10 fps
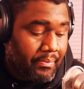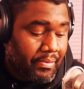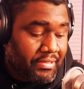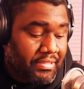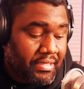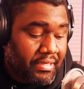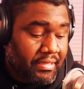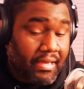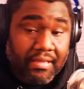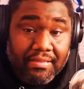But
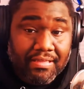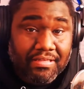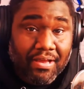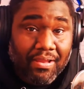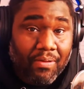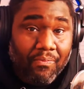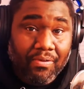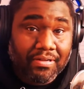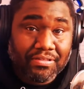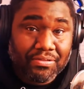yeah, that's all I
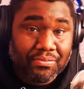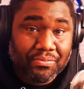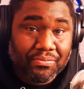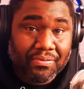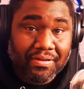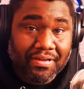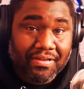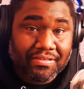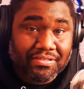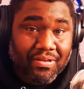wanted to
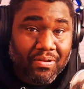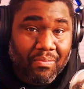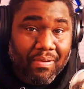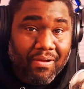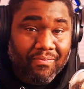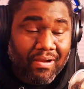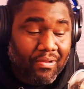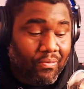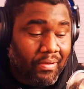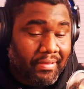talk about
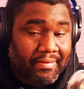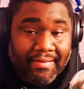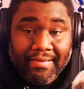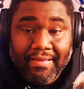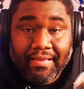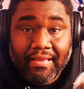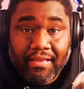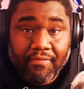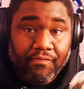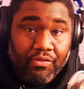right quick.
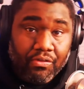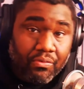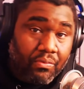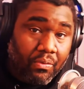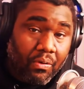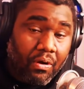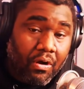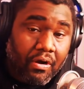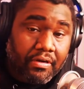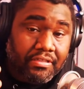If you
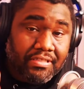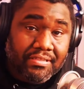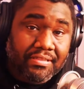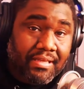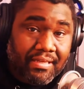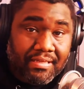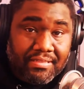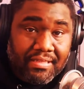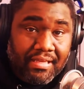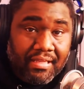are just getting
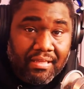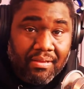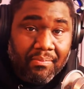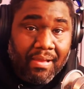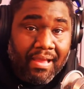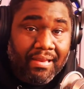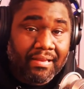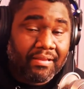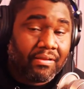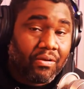into helium
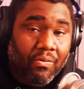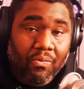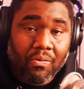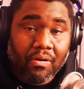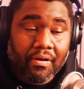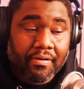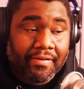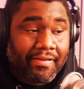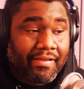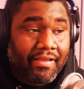mining,
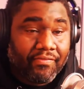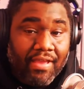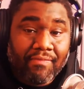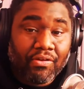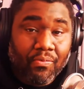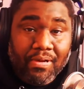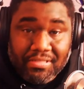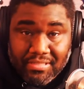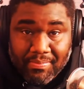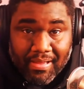or if you have any
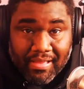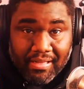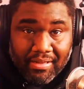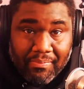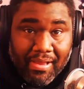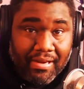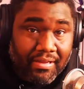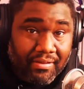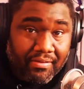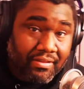questions about helium
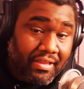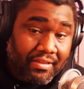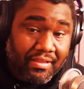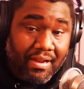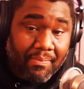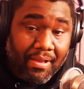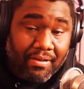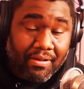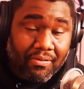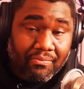mining and you think that I
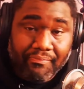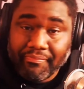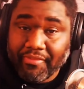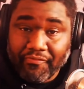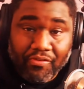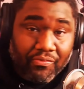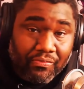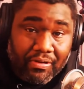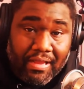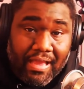might know, feel
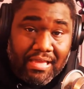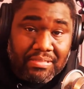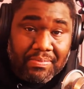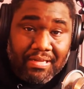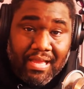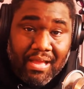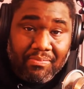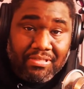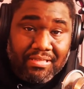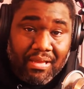free to ask me in the
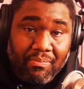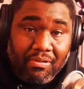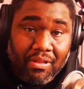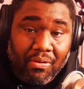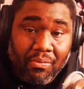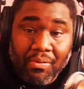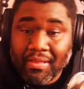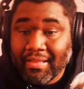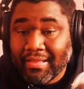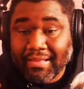comments down below.
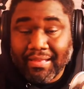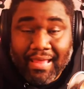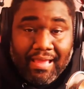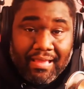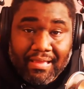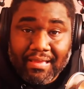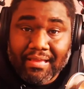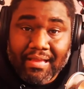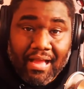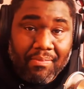Like,
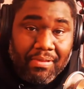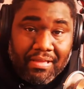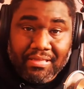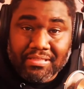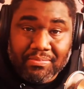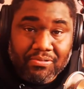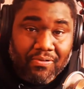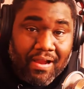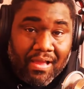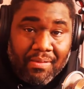comment, and
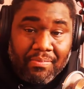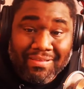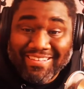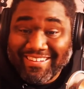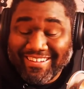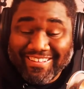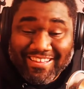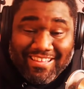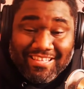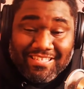subscribe.
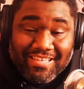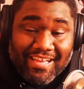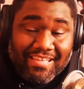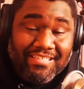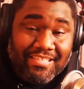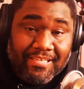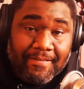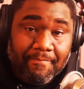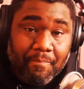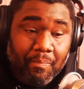Again, this
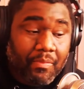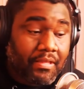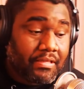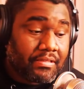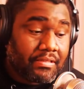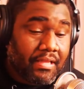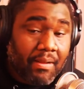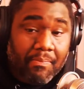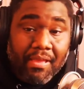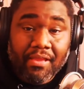content
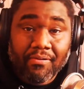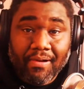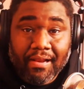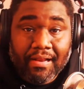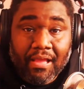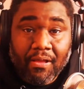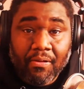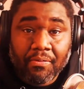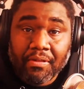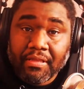that I'm making right
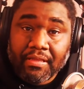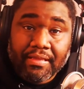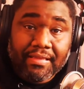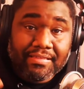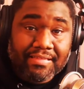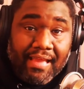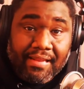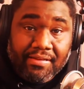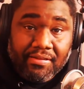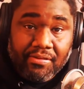now, it's
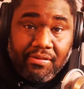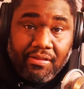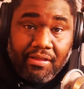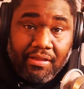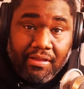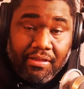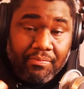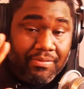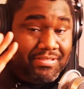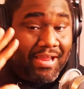not
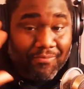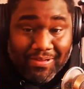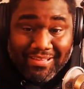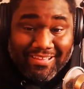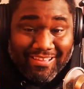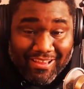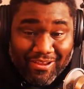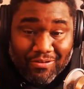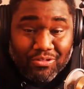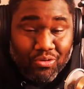really
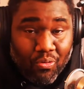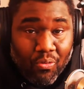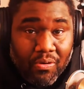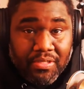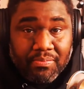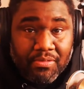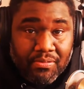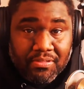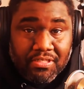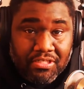geared towards
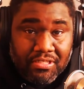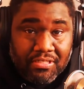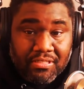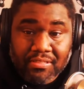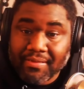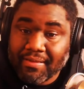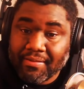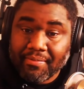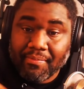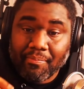musicians,
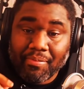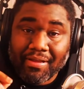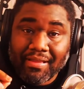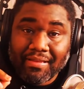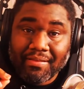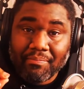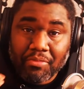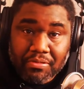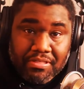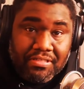but
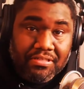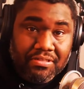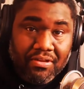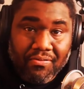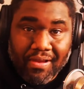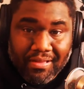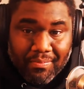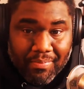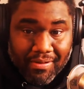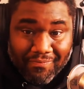musicians could
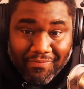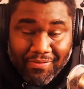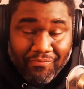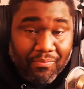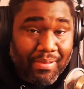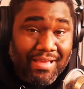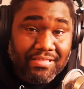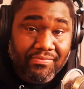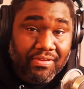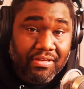greatly benefit from
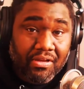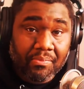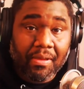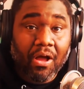passive income.